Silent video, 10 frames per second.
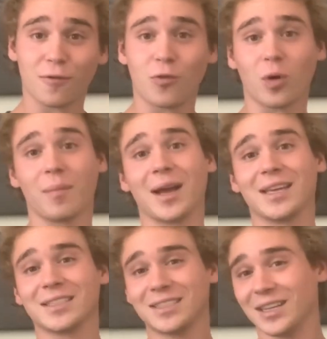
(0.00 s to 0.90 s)
for my
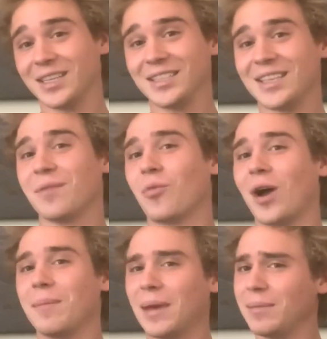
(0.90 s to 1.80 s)
studies and
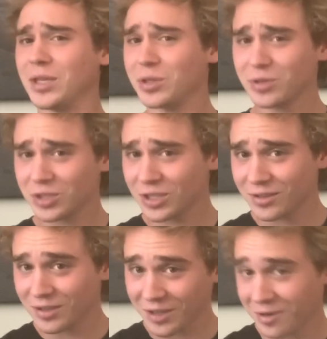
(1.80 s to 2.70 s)
why maybe you
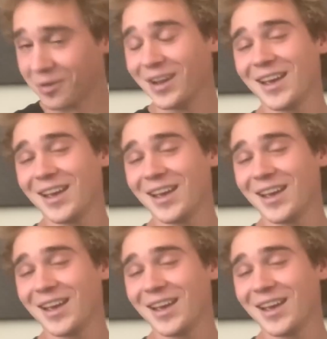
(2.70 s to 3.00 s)
should too.